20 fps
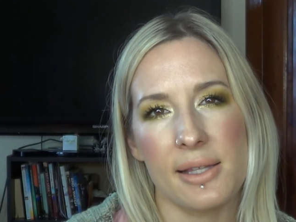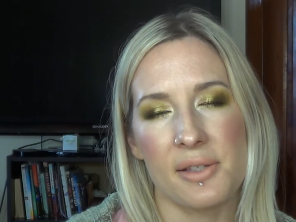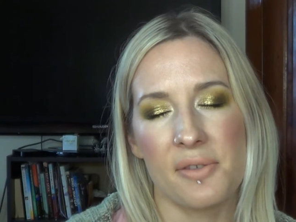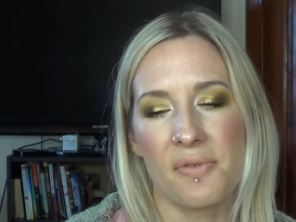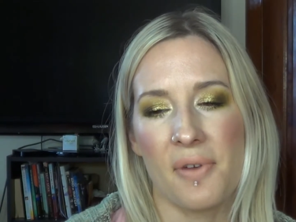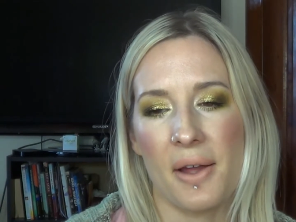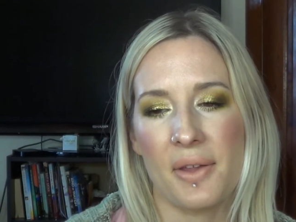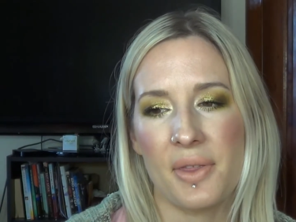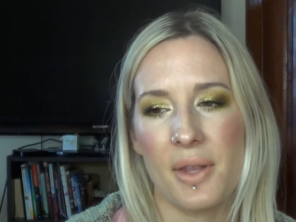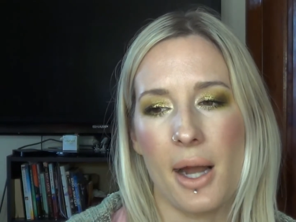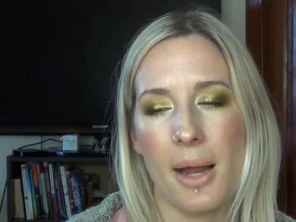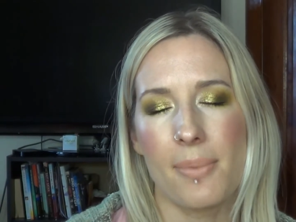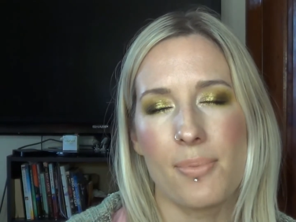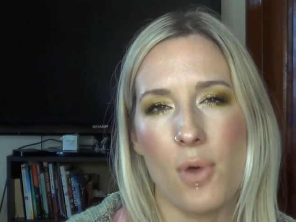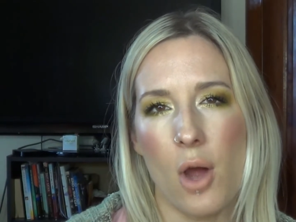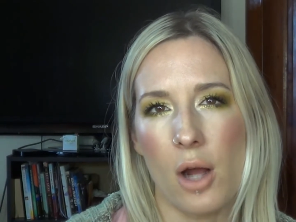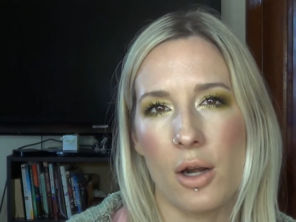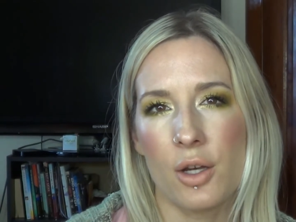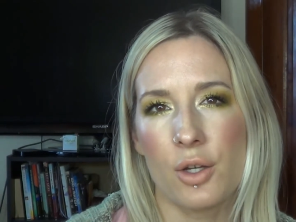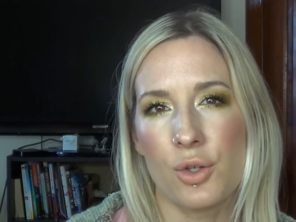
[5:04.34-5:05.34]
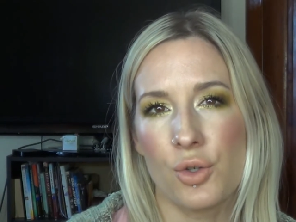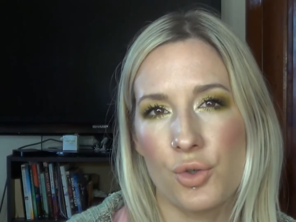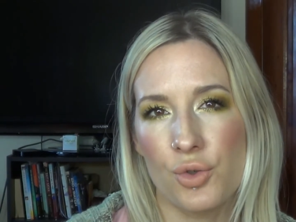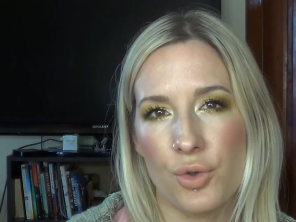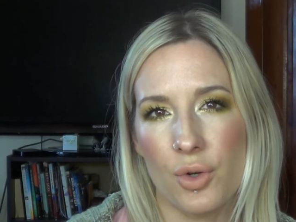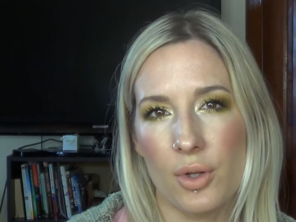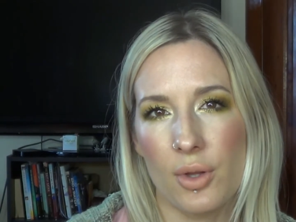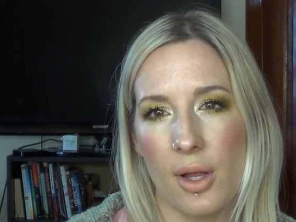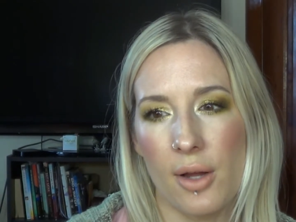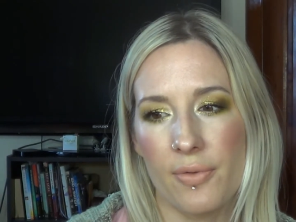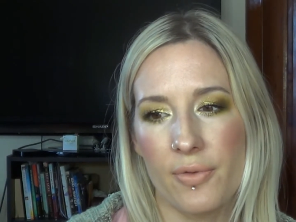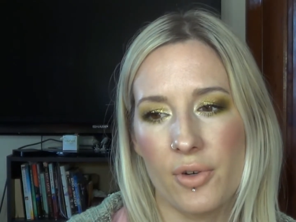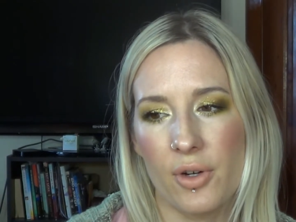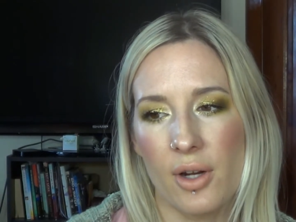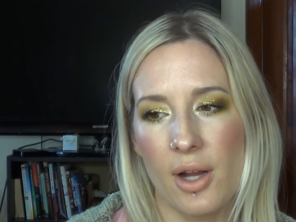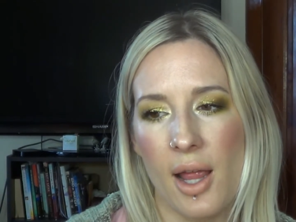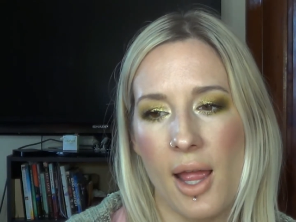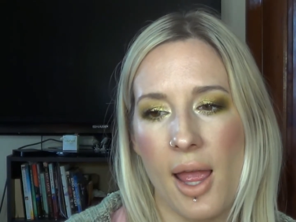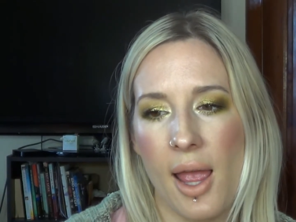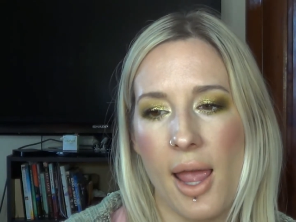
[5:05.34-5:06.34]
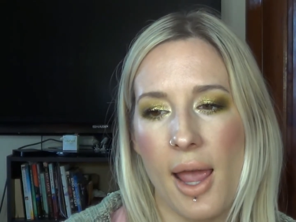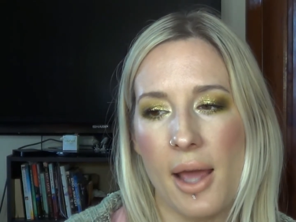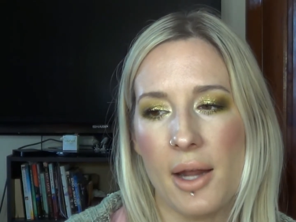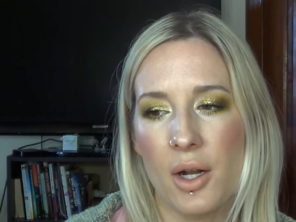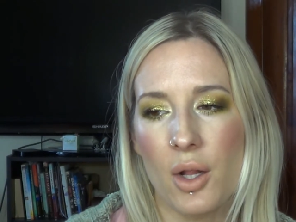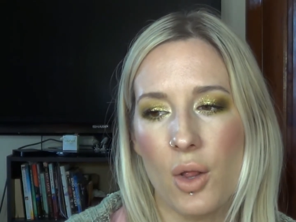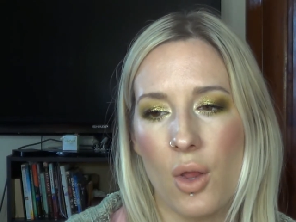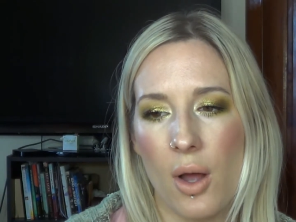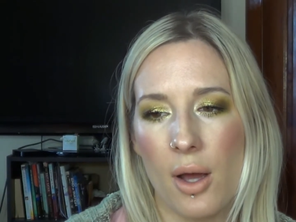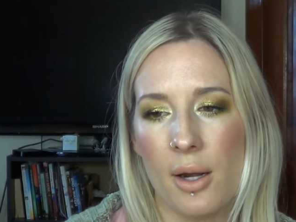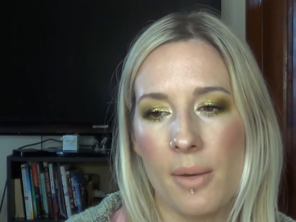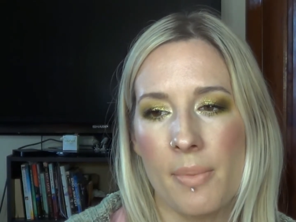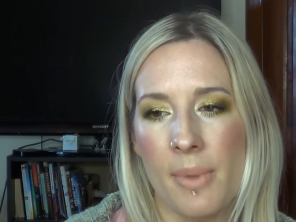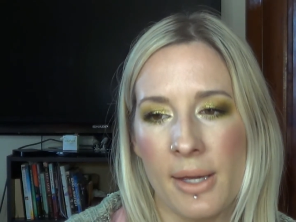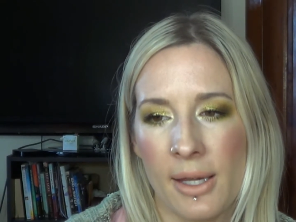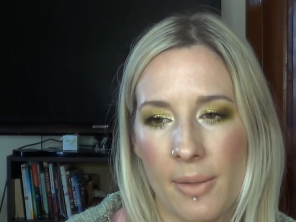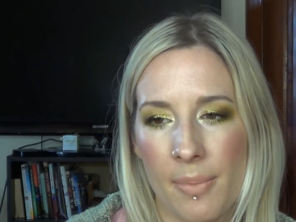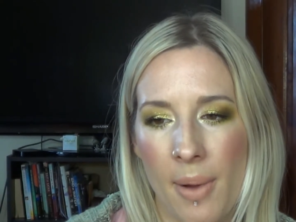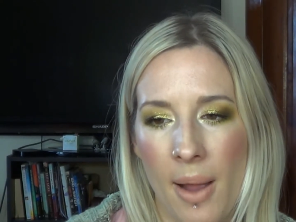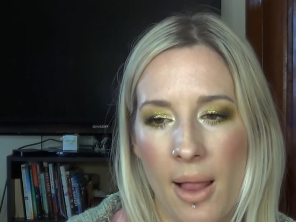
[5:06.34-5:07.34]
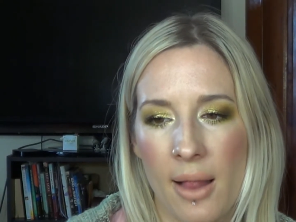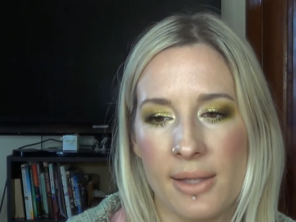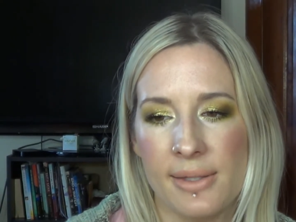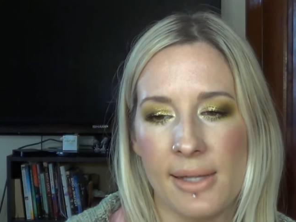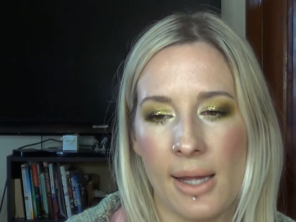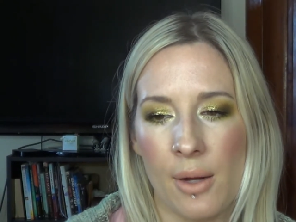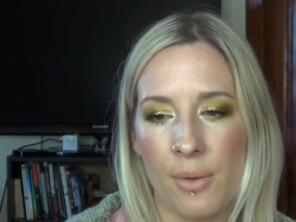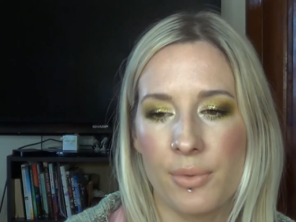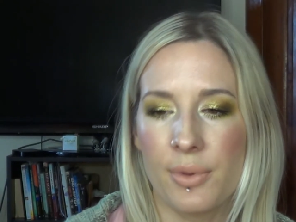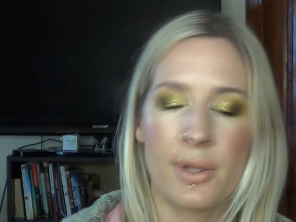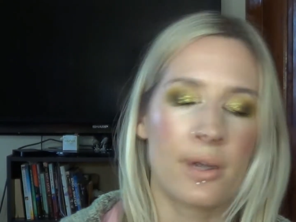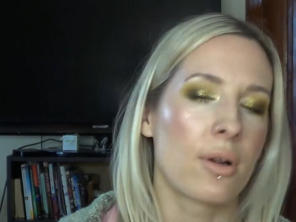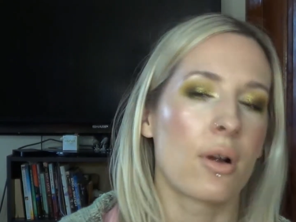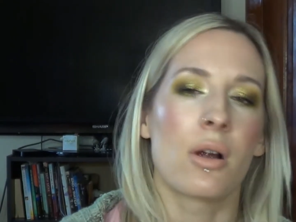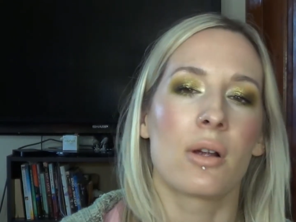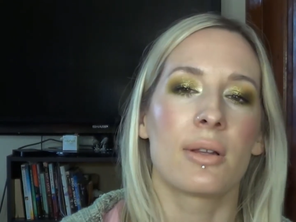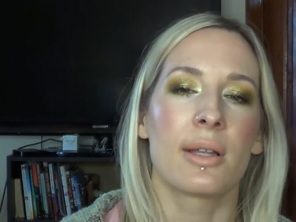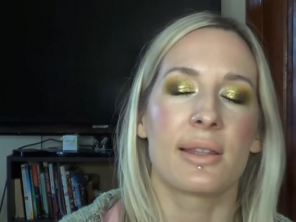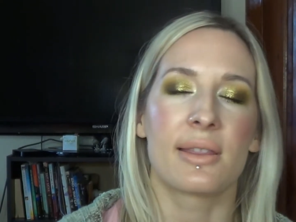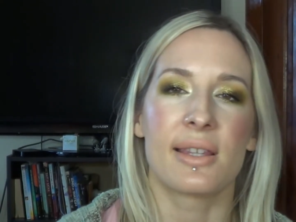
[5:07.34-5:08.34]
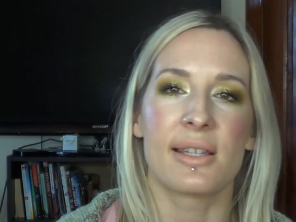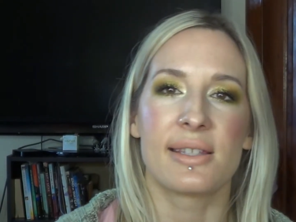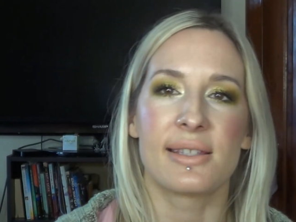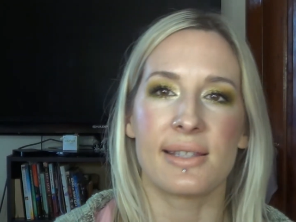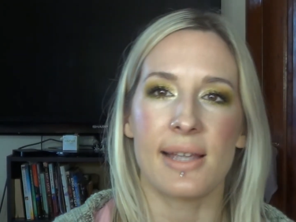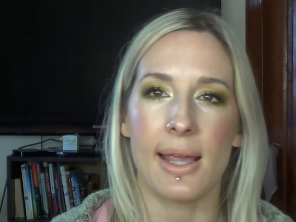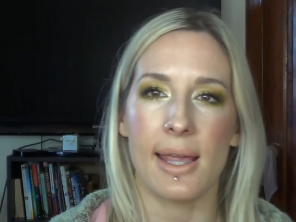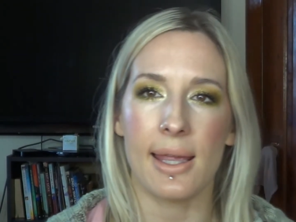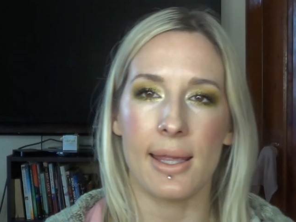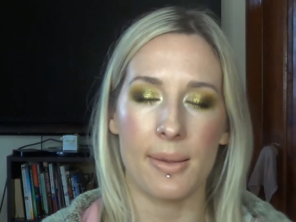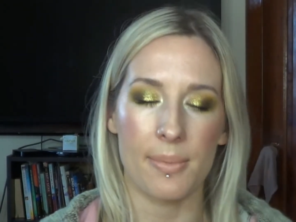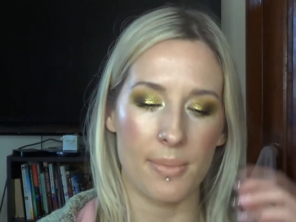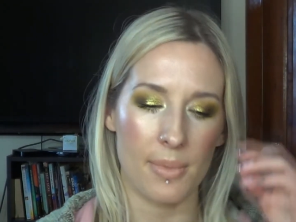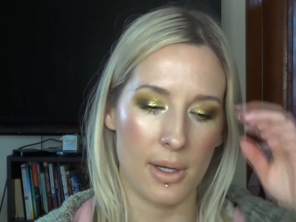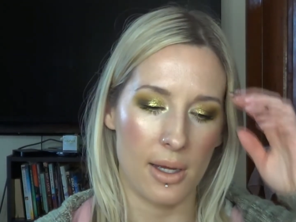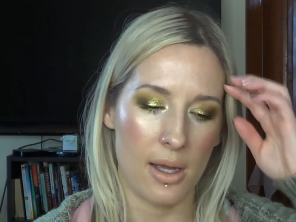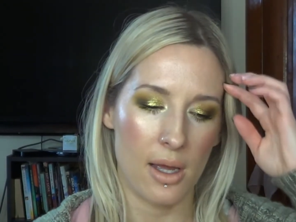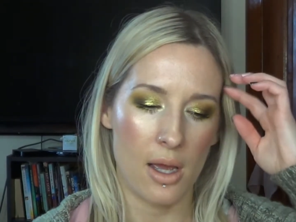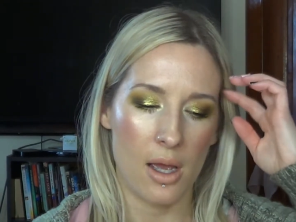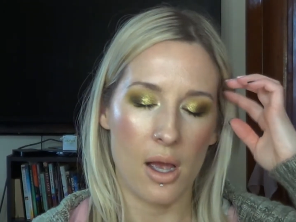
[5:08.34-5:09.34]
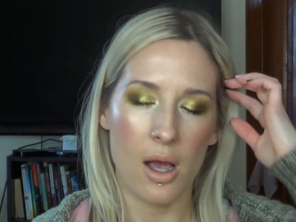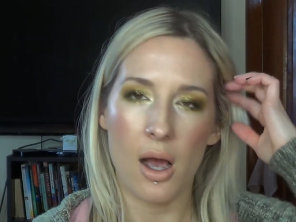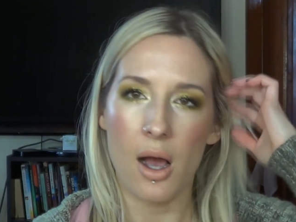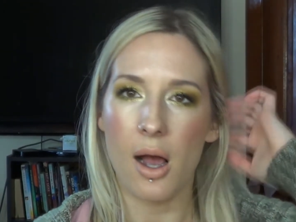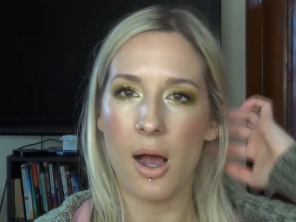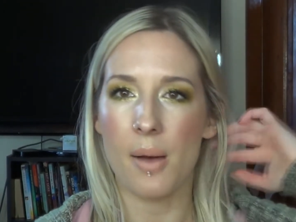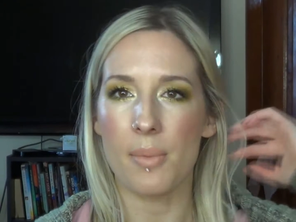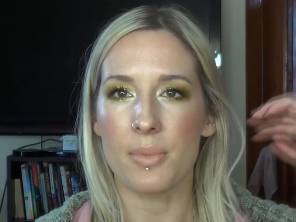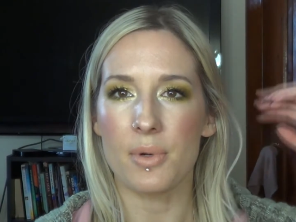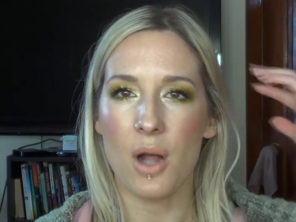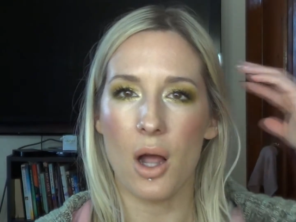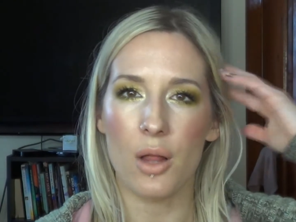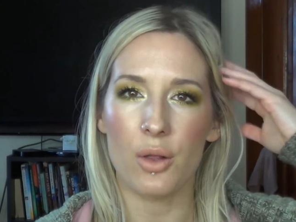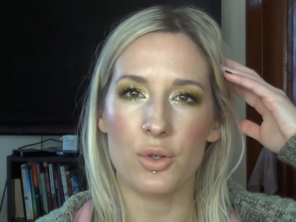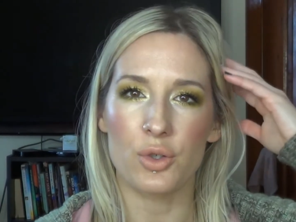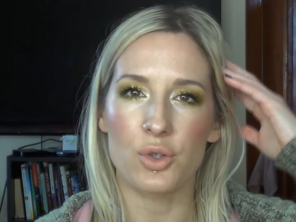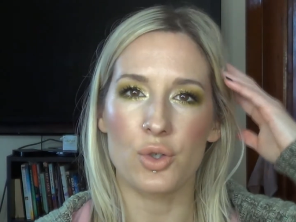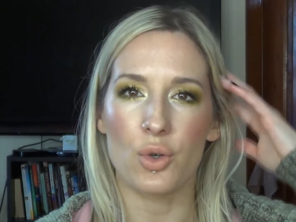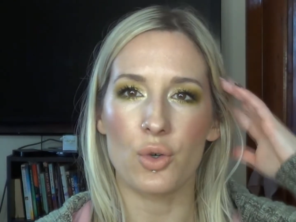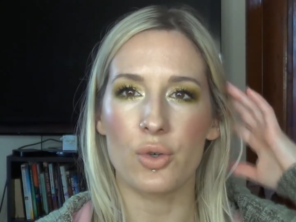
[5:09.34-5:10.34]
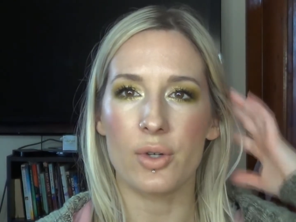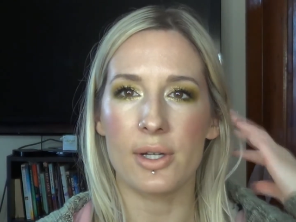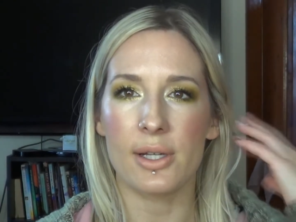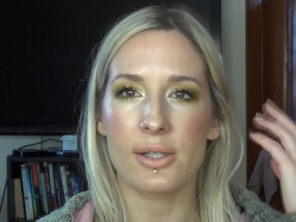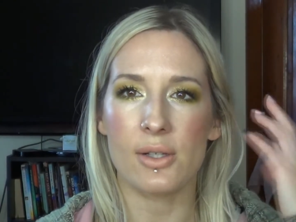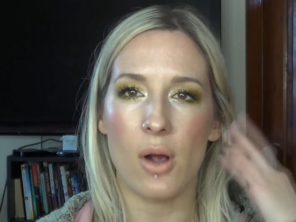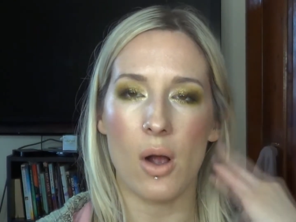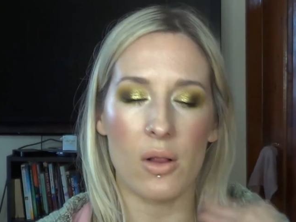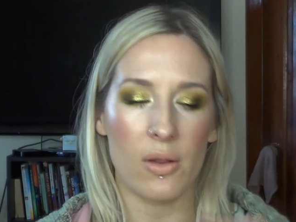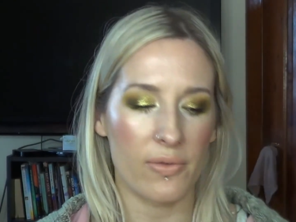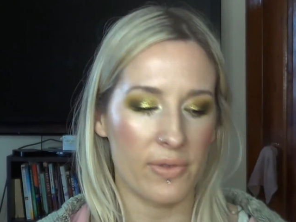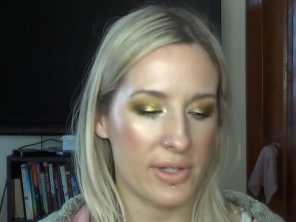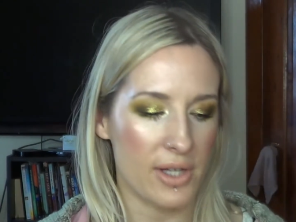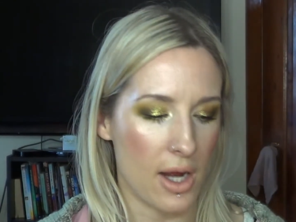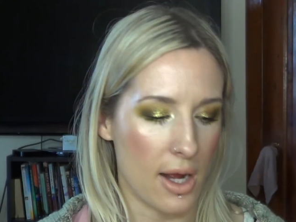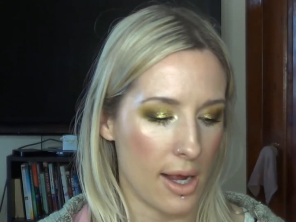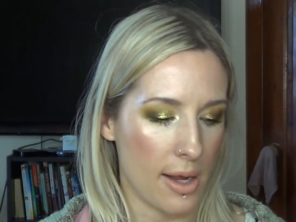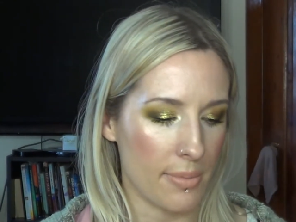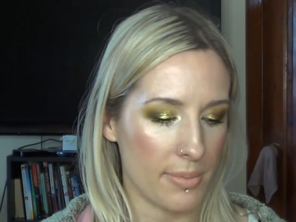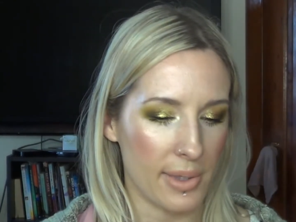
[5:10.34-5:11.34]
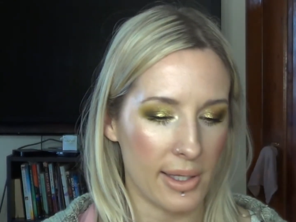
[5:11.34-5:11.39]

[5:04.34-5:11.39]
the fact that I'm not a neutral lover, and a lot of makeup palettes out there are like the same color stories all of the time.